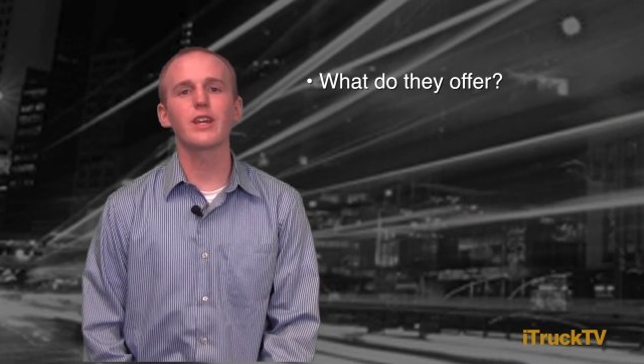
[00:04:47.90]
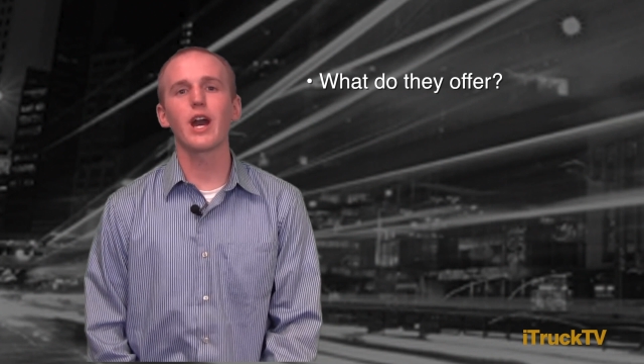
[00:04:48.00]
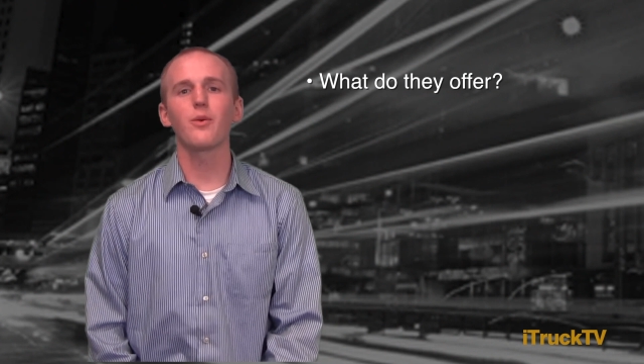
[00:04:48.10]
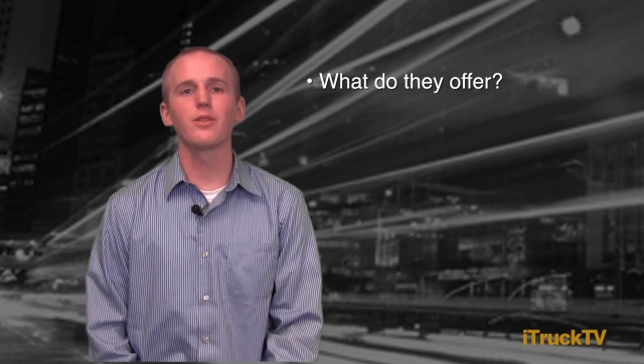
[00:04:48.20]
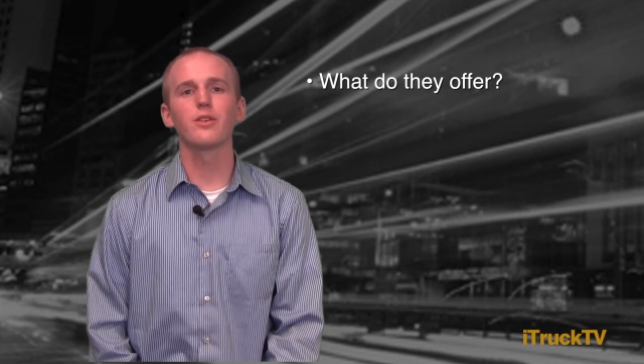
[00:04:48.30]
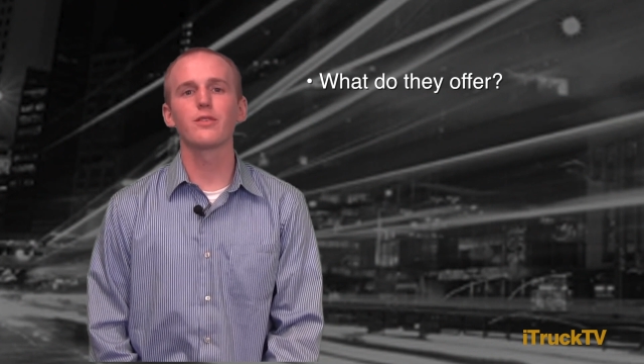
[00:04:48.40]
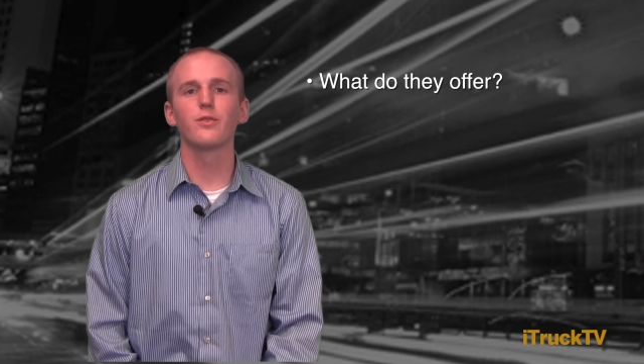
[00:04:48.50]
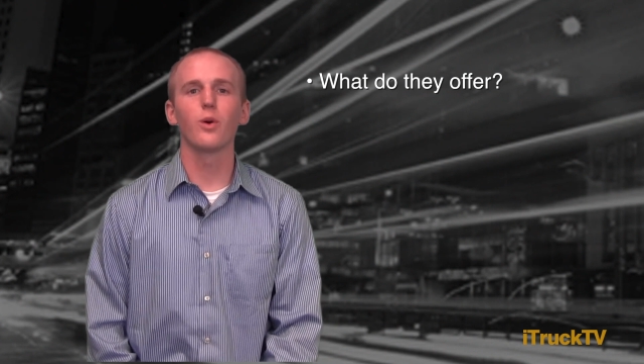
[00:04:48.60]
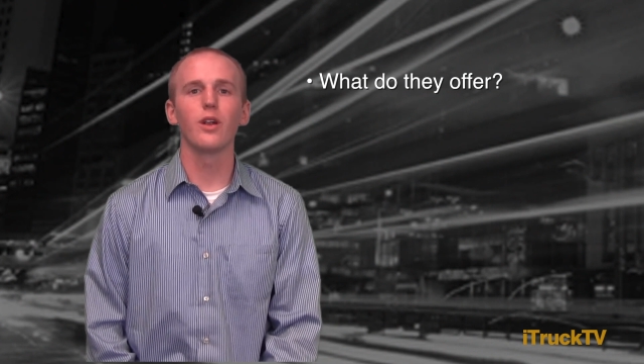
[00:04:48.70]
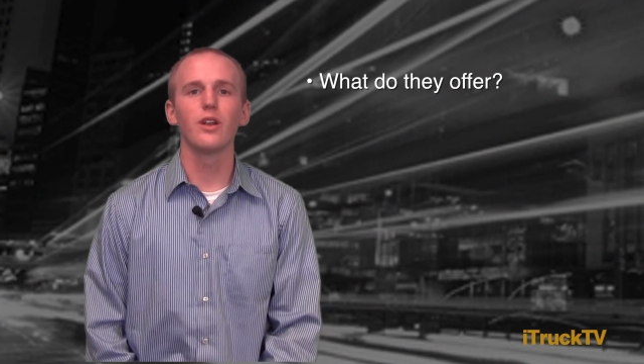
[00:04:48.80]
thing I would look
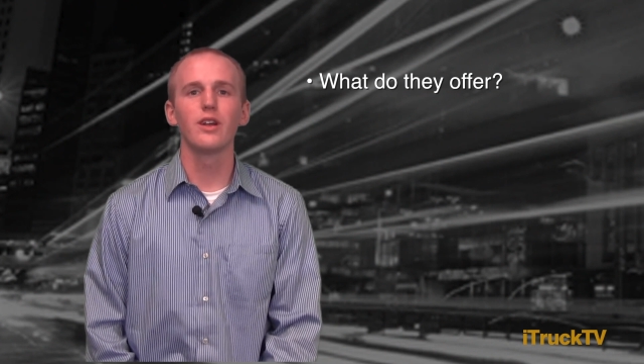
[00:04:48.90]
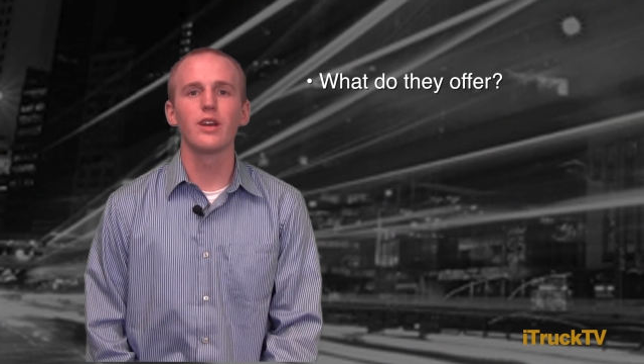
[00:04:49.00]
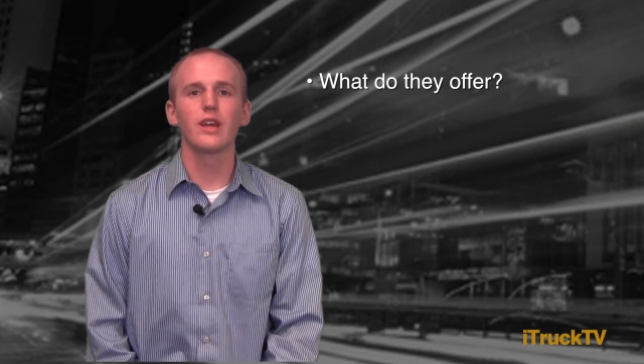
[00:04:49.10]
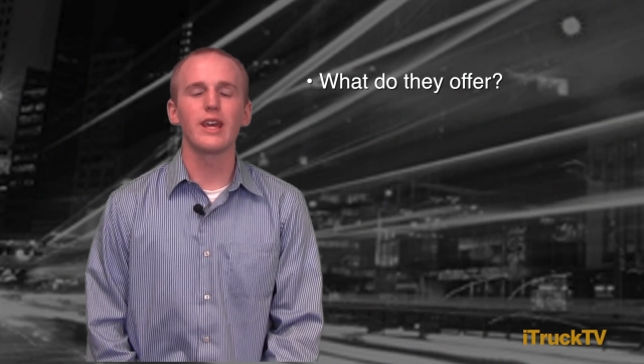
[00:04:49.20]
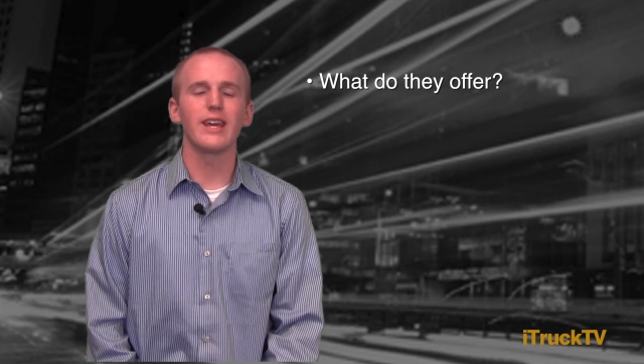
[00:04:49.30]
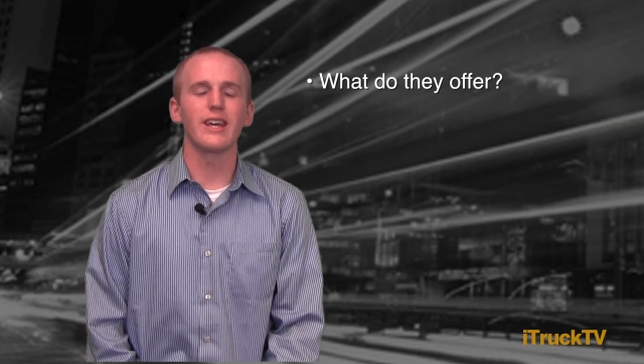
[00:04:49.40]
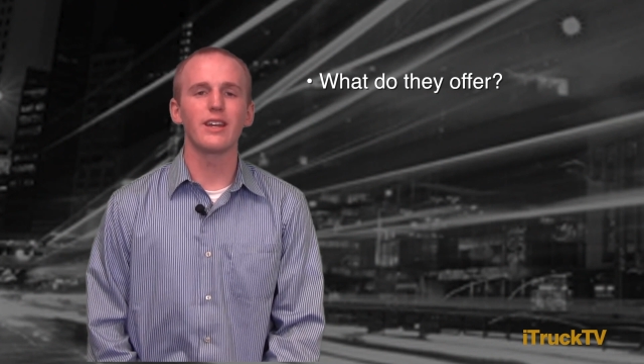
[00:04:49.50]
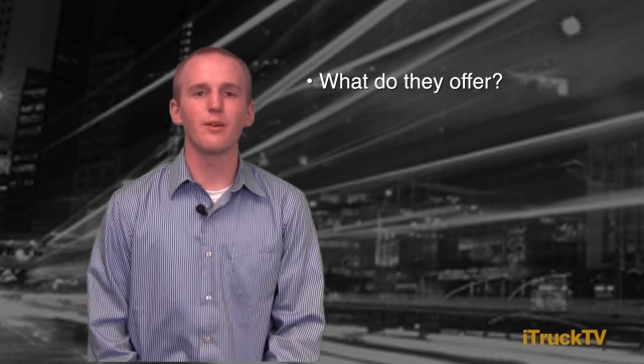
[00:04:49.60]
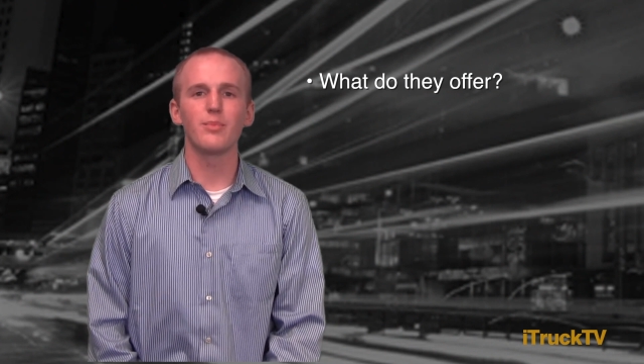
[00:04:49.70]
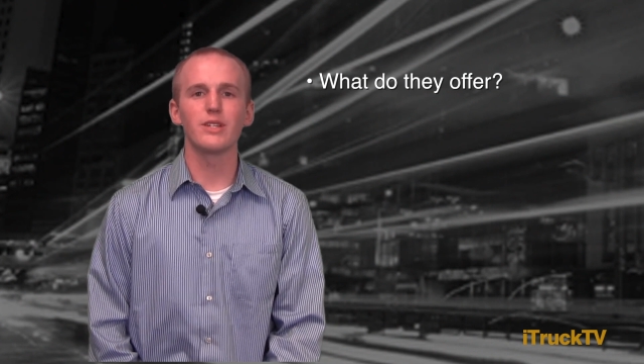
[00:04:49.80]
for
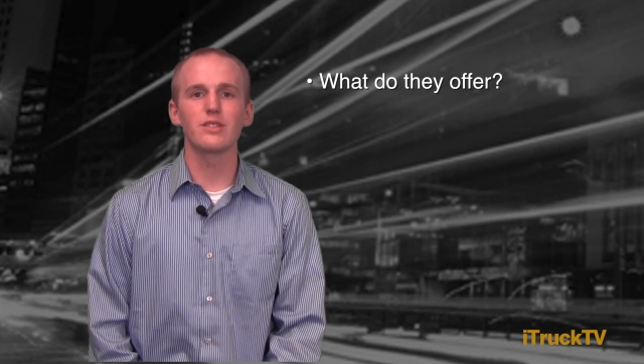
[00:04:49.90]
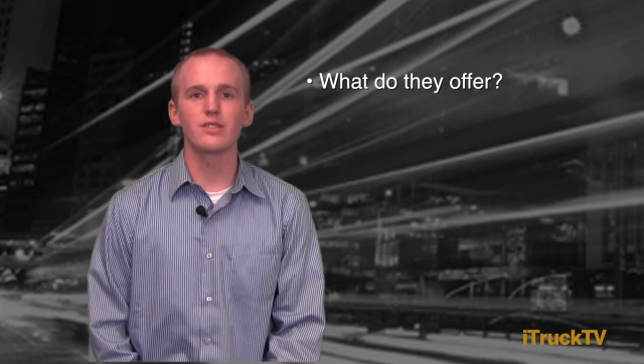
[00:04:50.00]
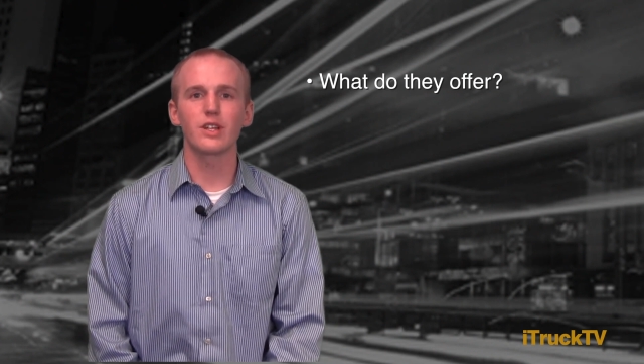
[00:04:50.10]
in a business